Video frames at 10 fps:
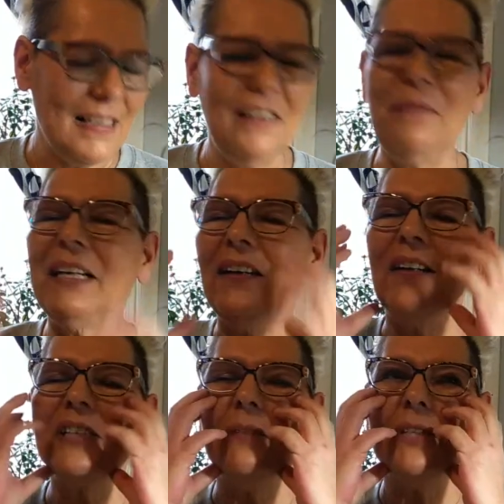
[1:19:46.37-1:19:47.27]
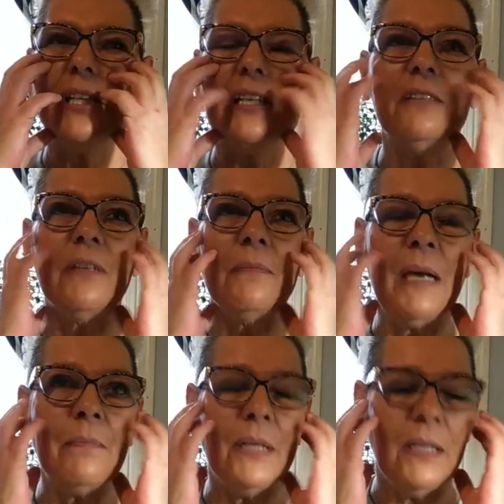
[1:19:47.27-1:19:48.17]
oh my gosh, I wish I could
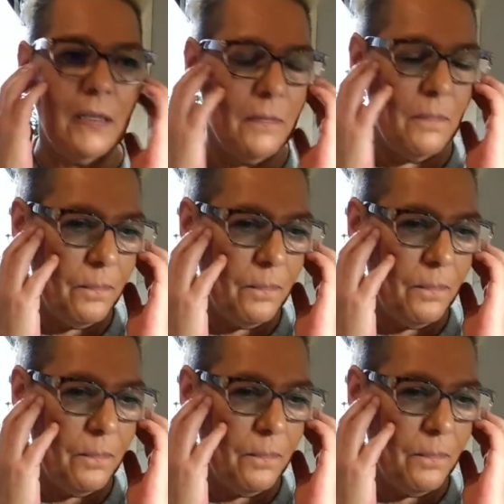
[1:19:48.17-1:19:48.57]
remember.